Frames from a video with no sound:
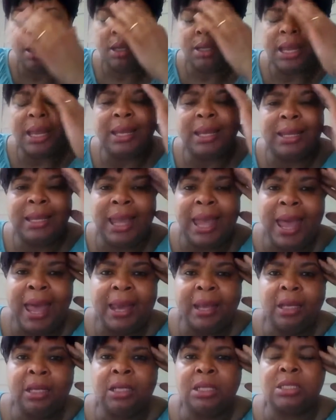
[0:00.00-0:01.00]
like a
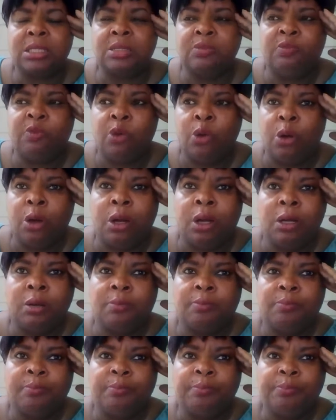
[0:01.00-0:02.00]
catalyst
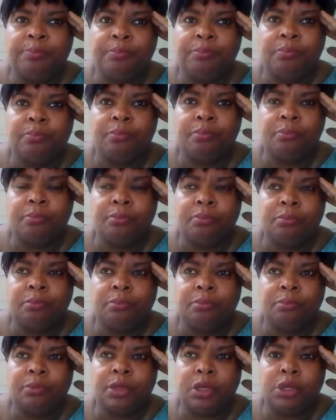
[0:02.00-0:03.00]
for
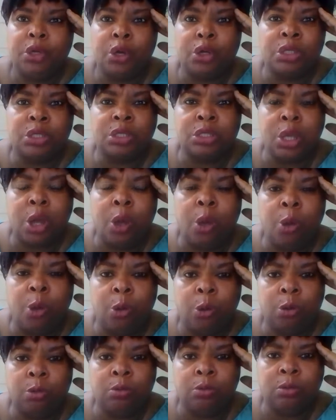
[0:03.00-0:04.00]
your
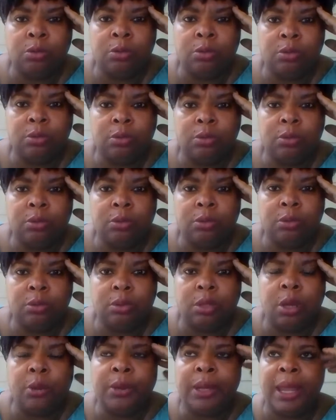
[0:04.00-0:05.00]
soul.
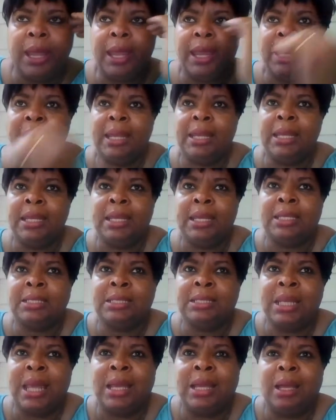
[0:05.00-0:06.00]
Okay,
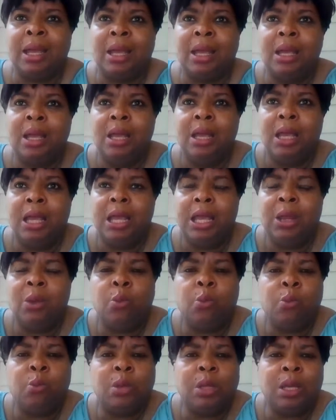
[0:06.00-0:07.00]
it's like
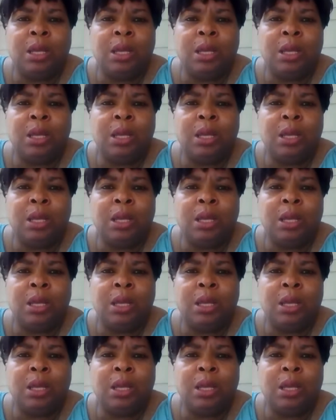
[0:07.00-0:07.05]
it